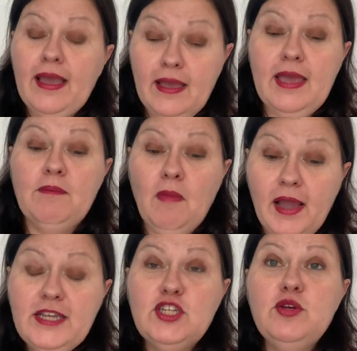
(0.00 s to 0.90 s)
it
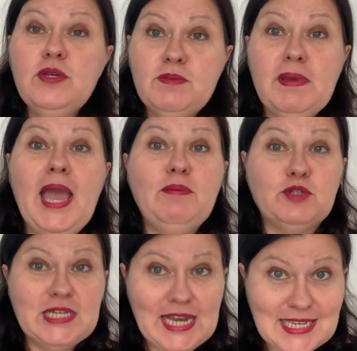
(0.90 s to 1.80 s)
might do is be able
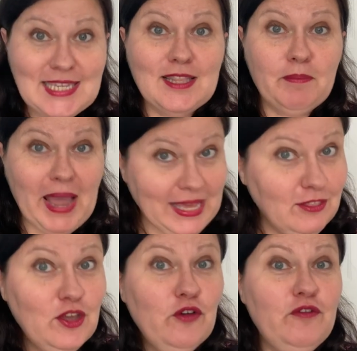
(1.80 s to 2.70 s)
to lessen the pain
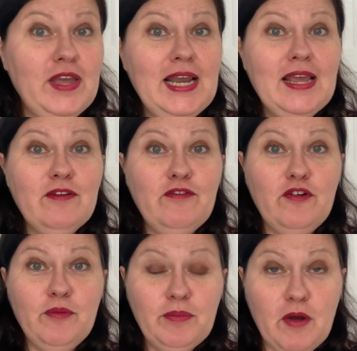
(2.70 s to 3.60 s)
that you're feeling
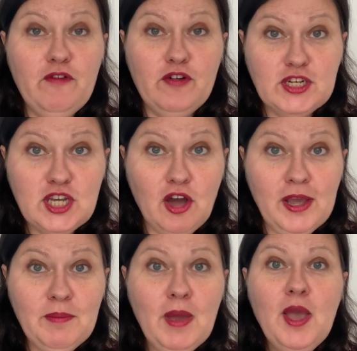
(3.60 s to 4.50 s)
for a
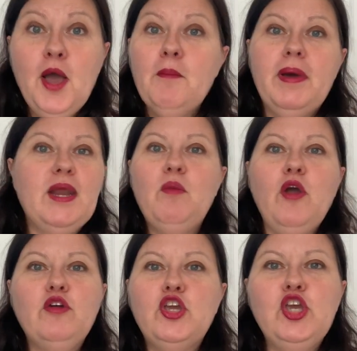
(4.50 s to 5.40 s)
time, but it
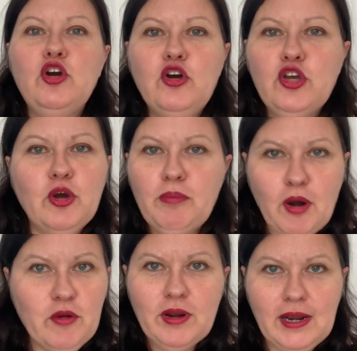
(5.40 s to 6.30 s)
won't cure your
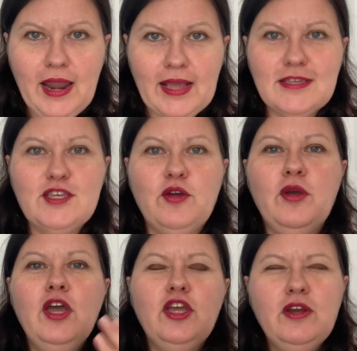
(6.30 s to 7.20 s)
broken leg. So
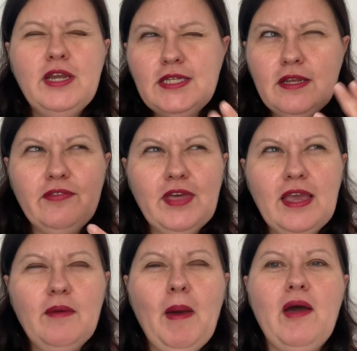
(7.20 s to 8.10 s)
you need to
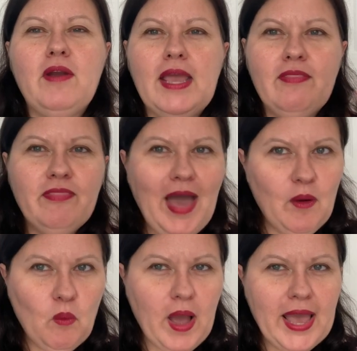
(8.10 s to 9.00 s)
think about it in
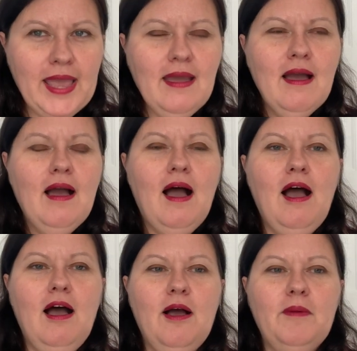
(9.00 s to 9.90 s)
that way,
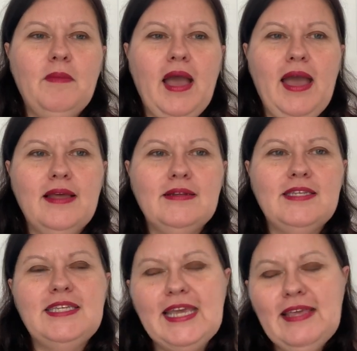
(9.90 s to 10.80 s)
and
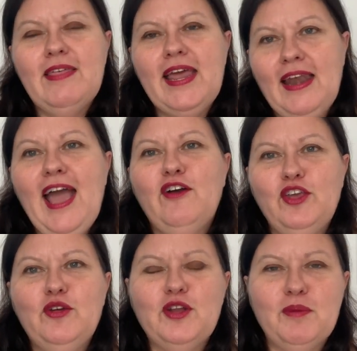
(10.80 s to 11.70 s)
see then how
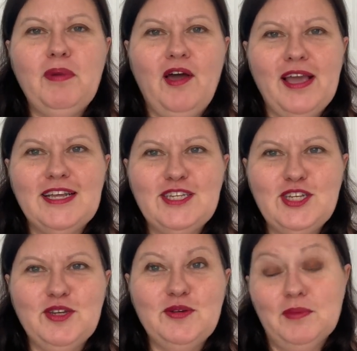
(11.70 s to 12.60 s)
you can apply it
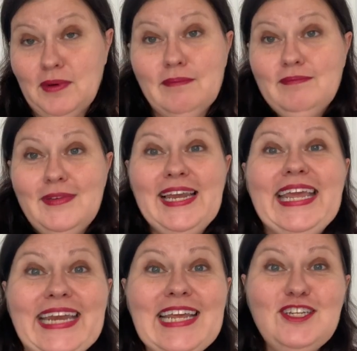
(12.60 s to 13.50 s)
to
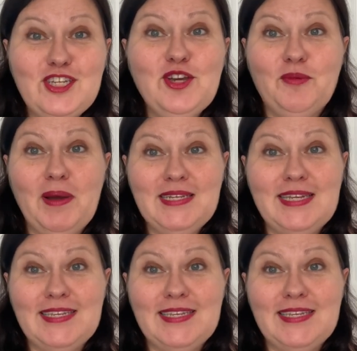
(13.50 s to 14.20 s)
lean into your better